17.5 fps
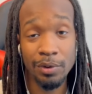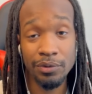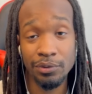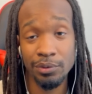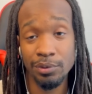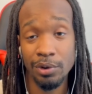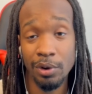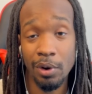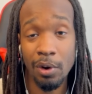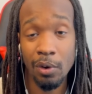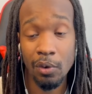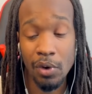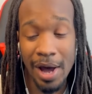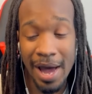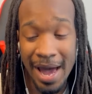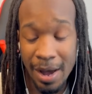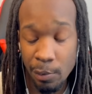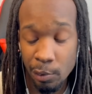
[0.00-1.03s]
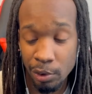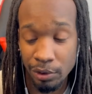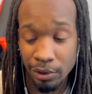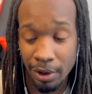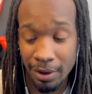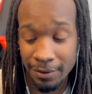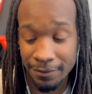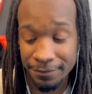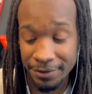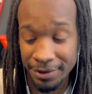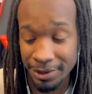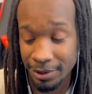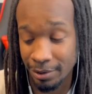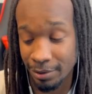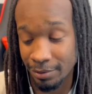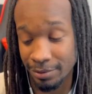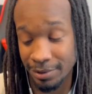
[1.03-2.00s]
through the whole hour-long
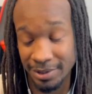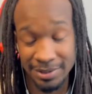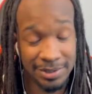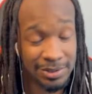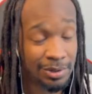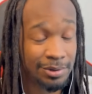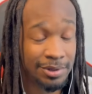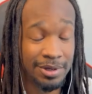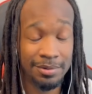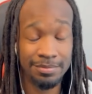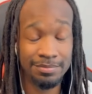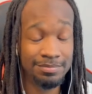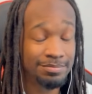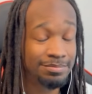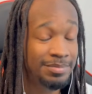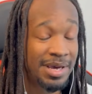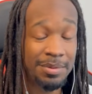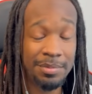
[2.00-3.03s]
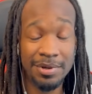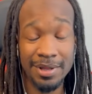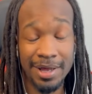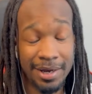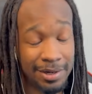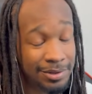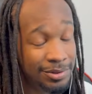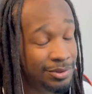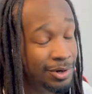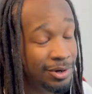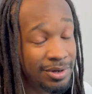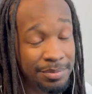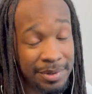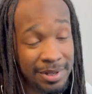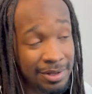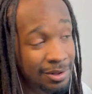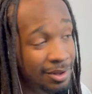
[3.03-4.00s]
video. This is only maybe like a
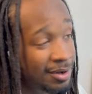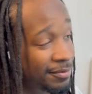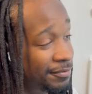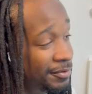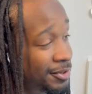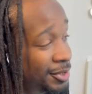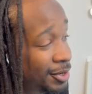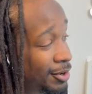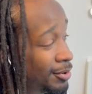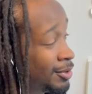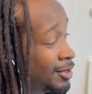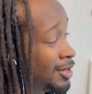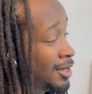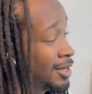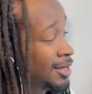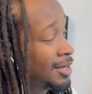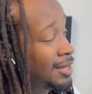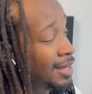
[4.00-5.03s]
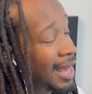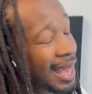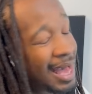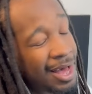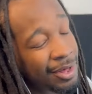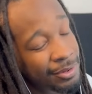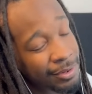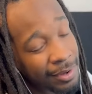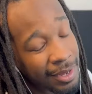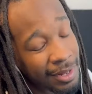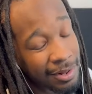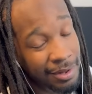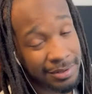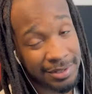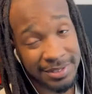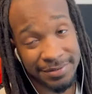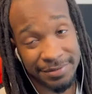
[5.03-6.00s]
30-minute long video. I don't know how
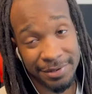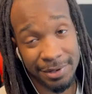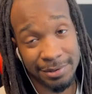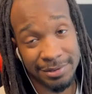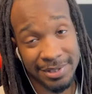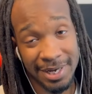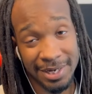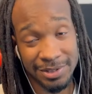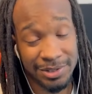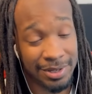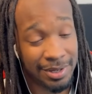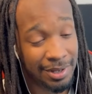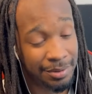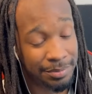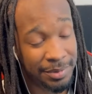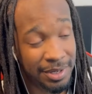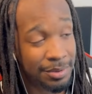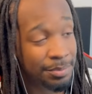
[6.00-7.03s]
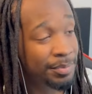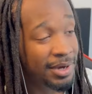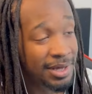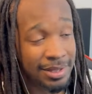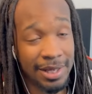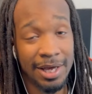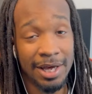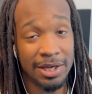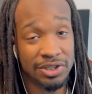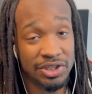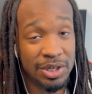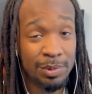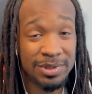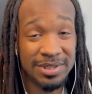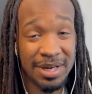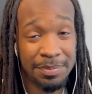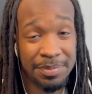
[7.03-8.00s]
long this video is actually going to be. But she
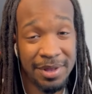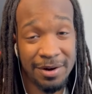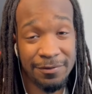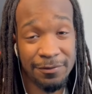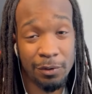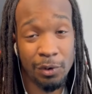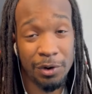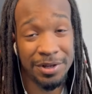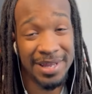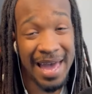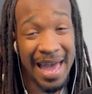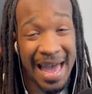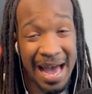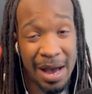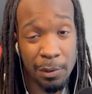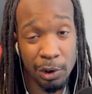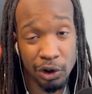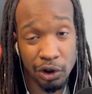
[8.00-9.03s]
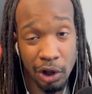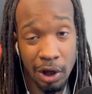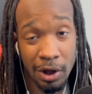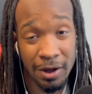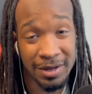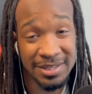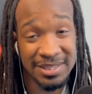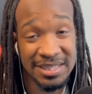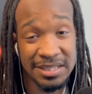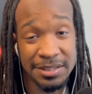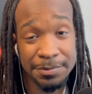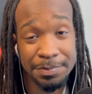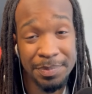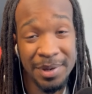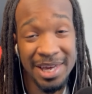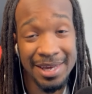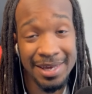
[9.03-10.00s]
was up there for an hour long
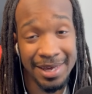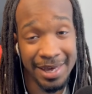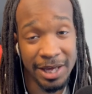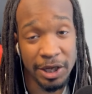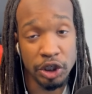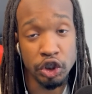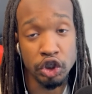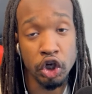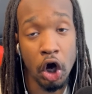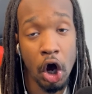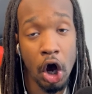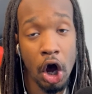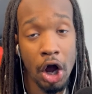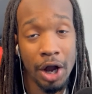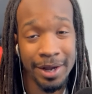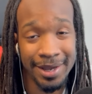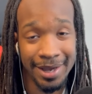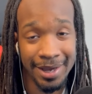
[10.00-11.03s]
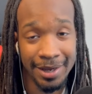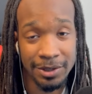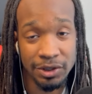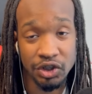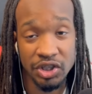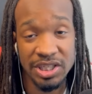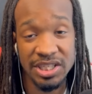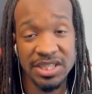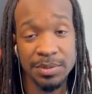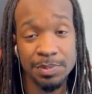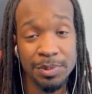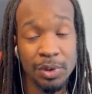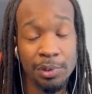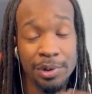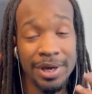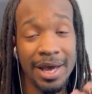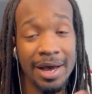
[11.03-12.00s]
speaking, talking, just
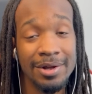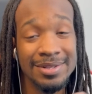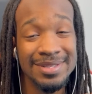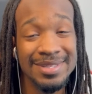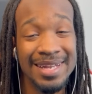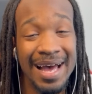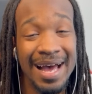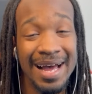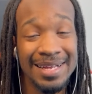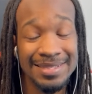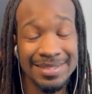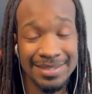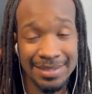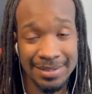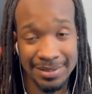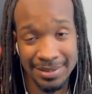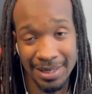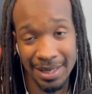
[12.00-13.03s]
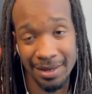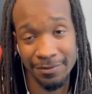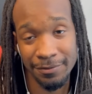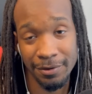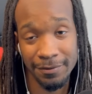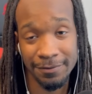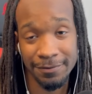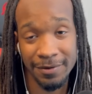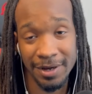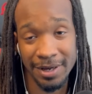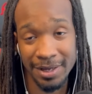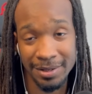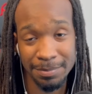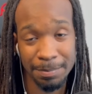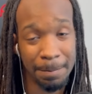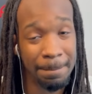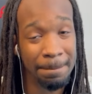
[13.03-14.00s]
spewing out nonsense out of her
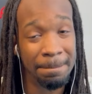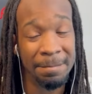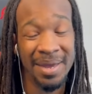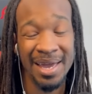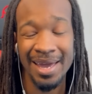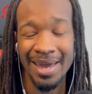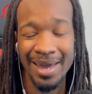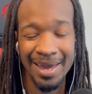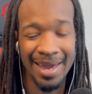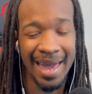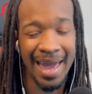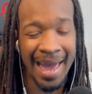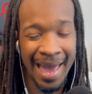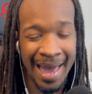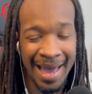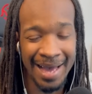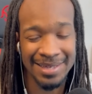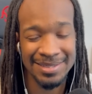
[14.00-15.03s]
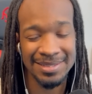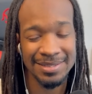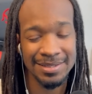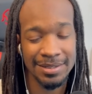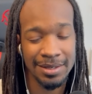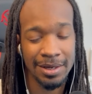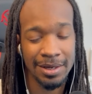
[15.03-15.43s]
fucking big-ass,